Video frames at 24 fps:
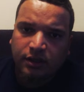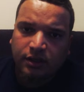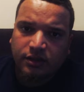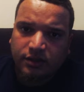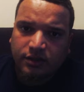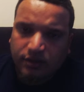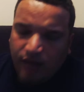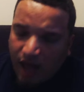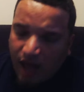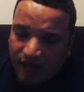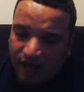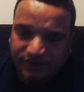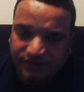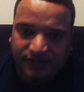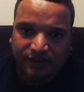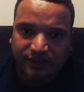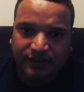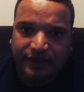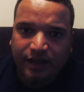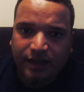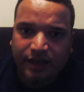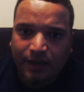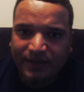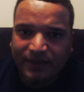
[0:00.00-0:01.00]
Constantly
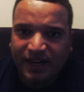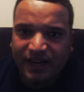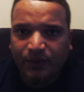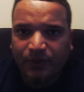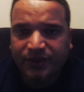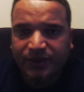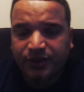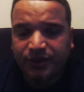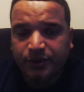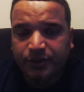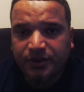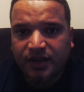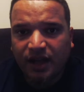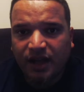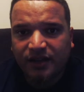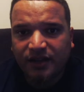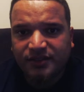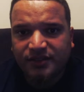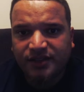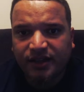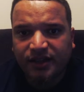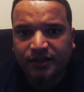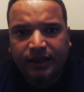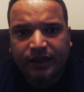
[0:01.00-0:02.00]
coming out with new
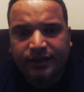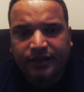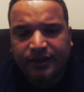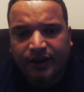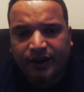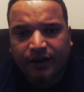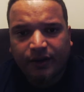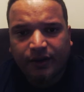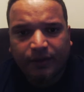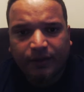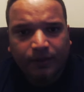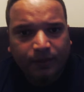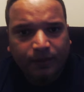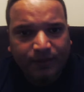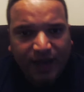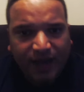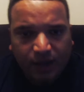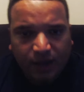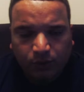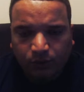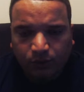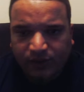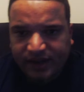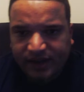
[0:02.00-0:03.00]
content in their
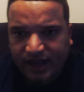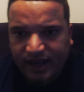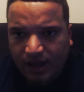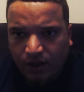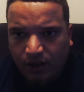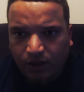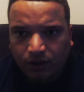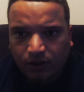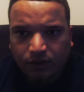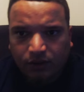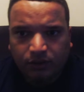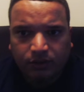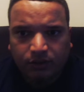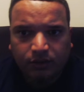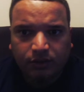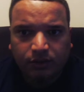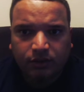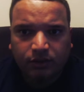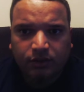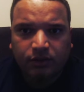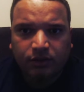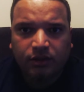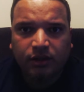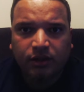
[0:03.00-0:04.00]
Battle Royale,
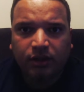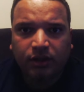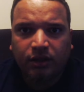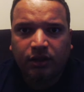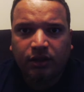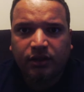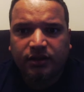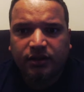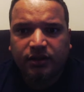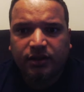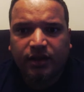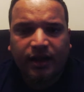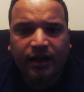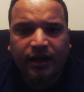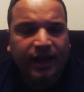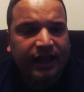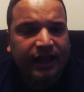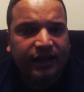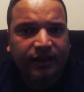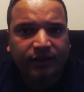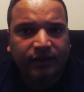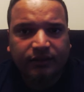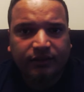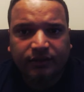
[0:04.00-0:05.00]

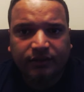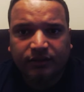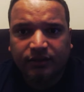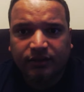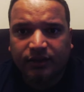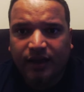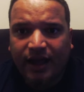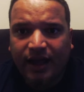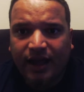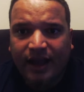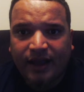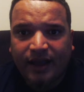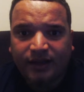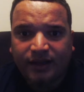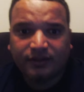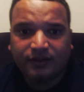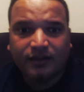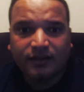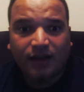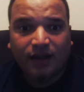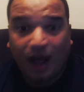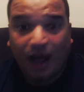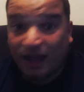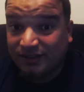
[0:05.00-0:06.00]
and
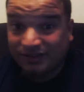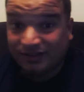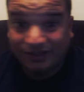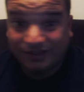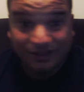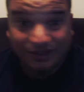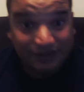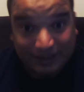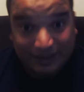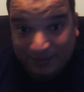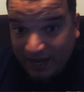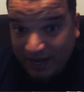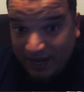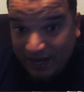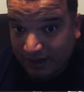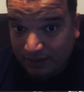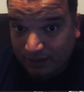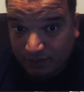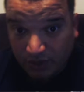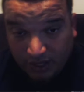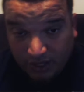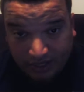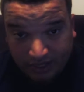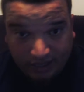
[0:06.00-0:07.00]
constantly making
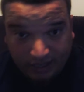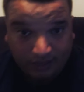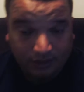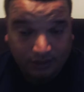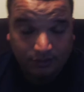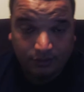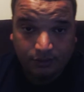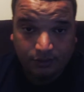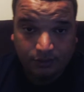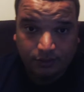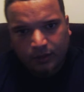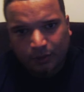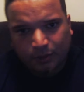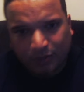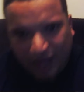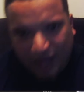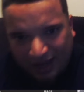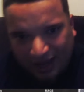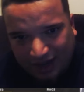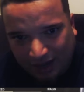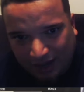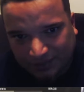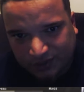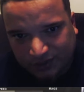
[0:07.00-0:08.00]
money.
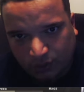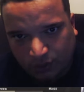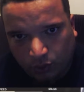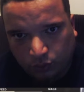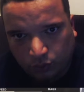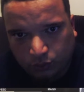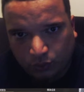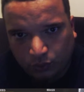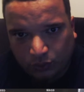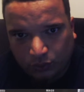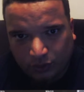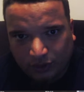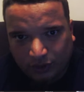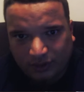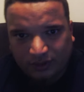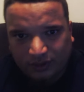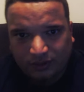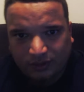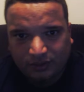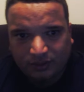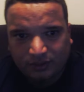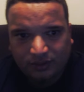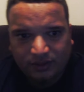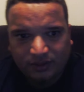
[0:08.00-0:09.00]
Black Ops Cold War
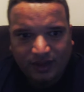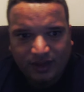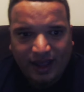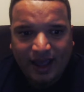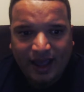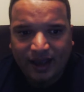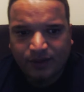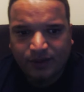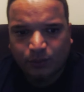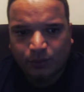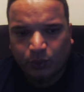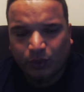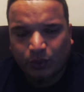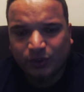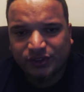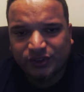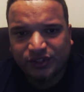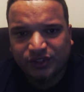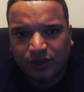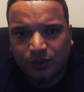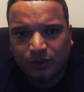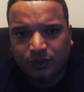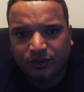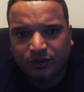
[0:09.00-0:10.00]
and
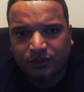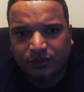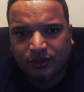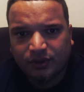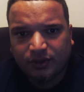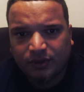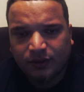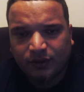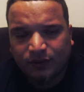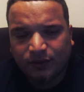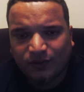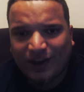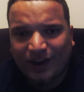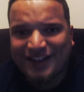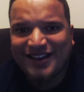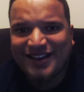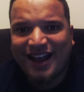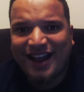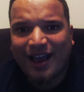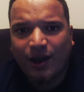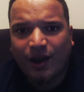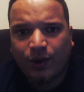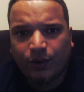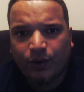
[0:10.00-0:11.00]
Warzone right
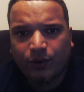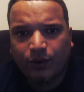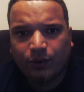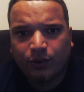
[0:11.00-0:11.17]
now